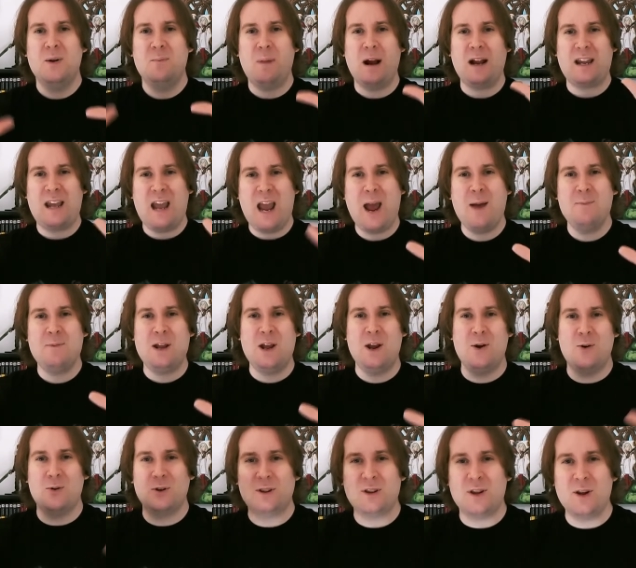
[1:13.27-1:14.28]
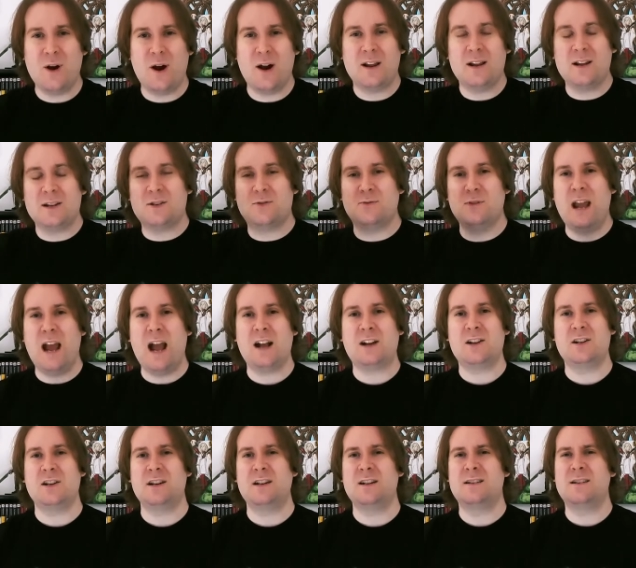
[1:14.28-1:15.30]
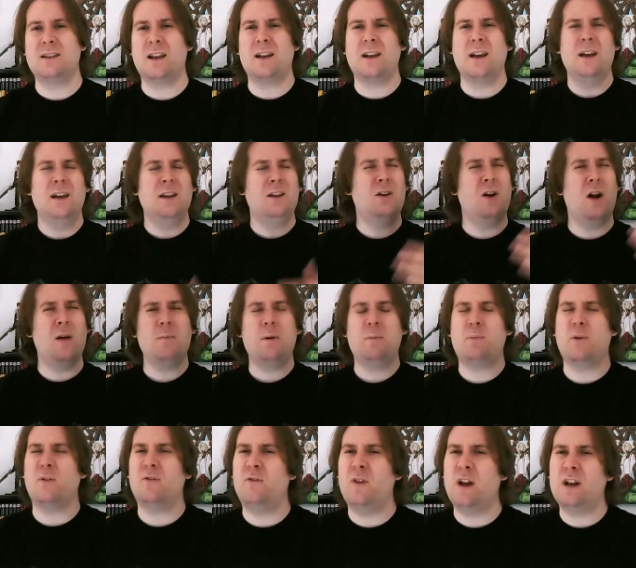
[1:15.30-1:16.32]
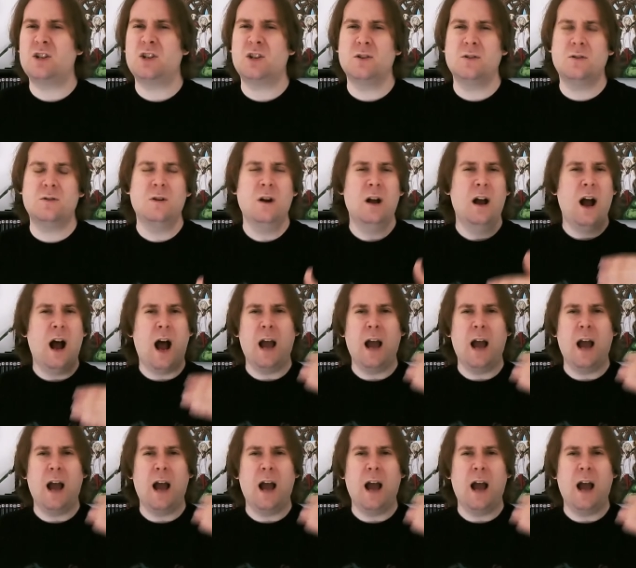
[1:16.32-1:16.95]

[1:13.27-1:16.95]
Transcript: my cameo with the audience reaction. And he's like, you know, I'm a professional.